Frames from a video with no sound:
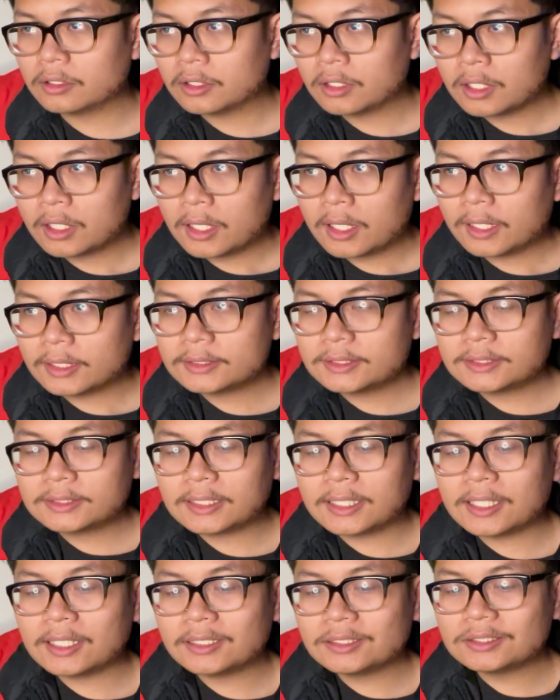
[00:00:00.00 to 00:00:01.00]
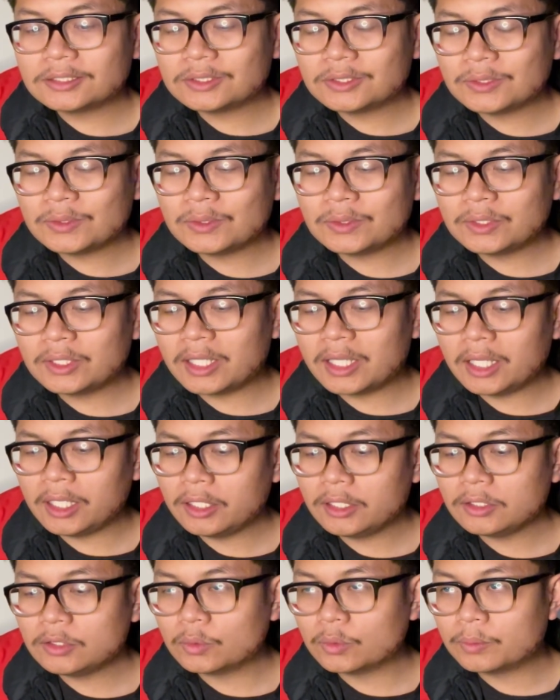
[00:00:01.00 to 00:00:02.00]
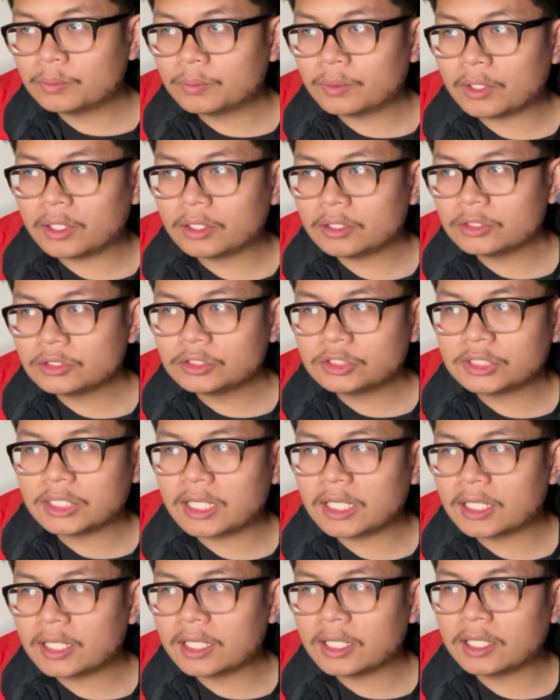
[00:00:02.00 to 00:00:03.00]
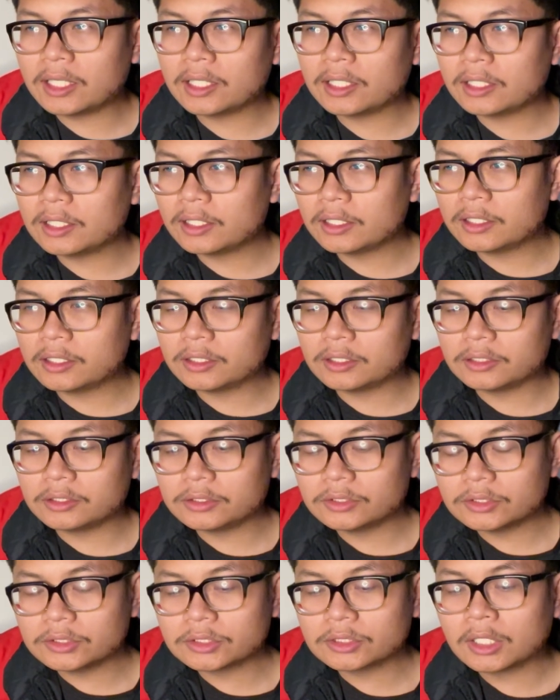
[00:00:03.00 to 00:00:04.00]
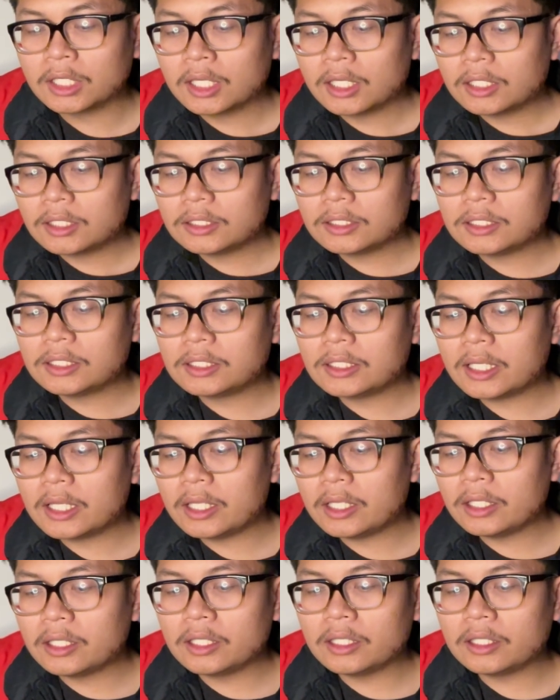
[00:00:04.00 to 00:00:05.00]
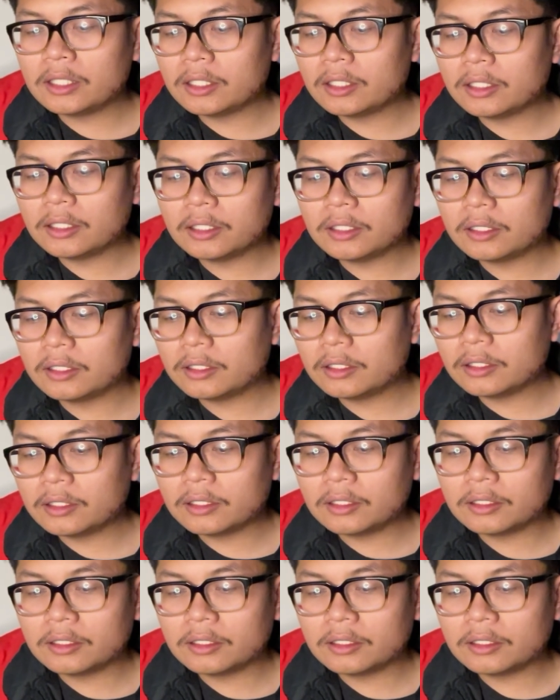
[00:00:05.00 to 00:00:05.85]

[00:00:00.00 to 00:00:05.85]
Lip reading: I said it's too late to apologize. Yeah.